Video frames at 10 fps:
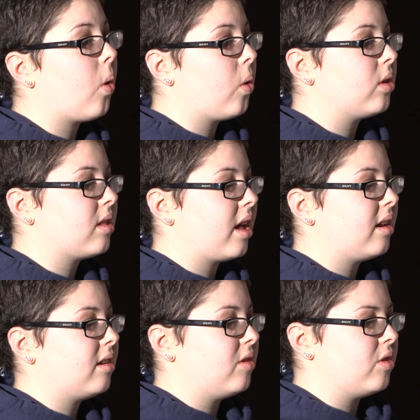colds that
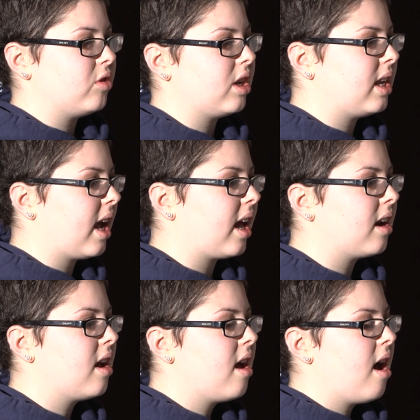you usually get,
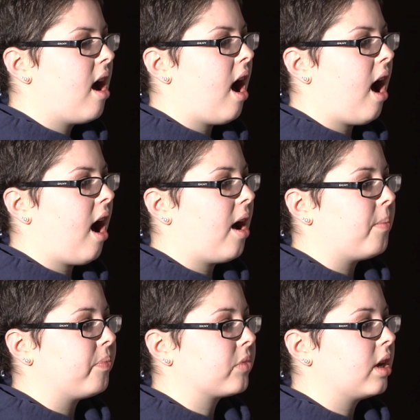
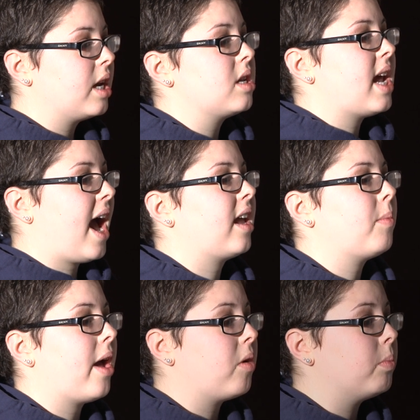it's attacking
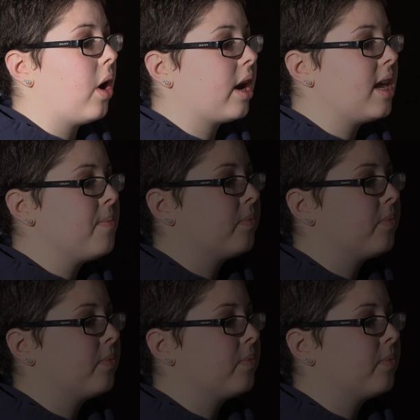my own body.